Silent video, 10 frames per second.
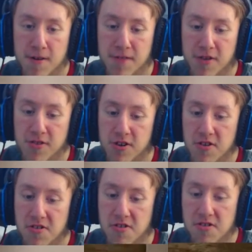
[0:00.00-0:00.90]
um, I'm
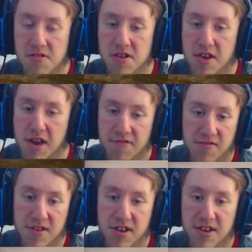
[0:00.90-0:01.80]
now gonna
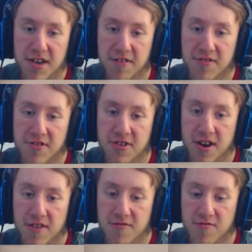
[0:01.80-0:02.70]
carry on getting out
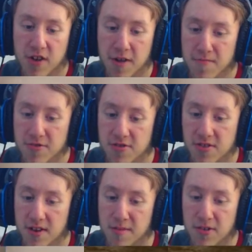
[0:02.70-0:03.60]
of this cave that
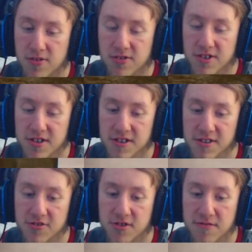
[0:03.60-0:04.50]
I'm just I'm
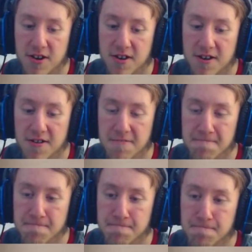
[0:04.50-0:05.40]
lost in, so
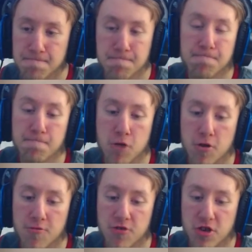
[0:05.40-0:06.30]
uh
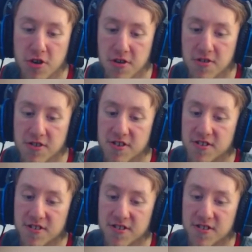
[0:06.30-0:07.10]
oh, see ya.